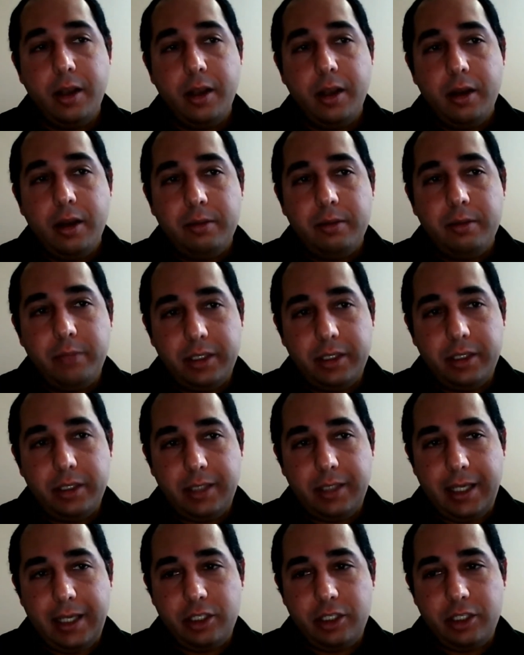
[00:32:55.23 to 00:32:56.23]
but
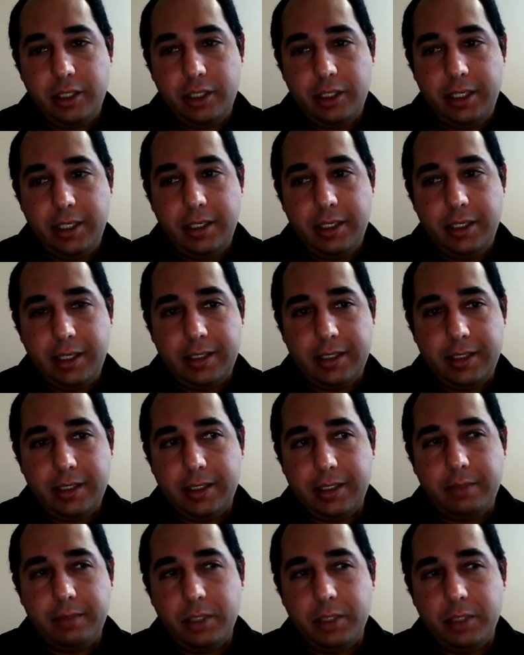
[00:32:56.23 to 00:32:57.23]
actually, as
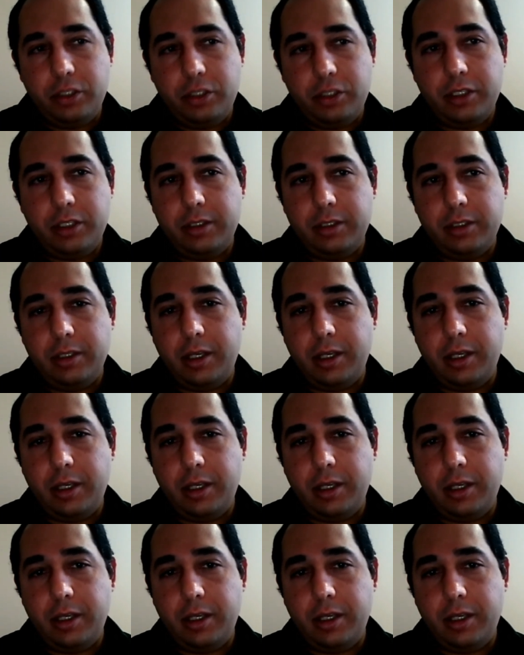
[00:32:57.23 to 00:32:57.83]
I mentioned,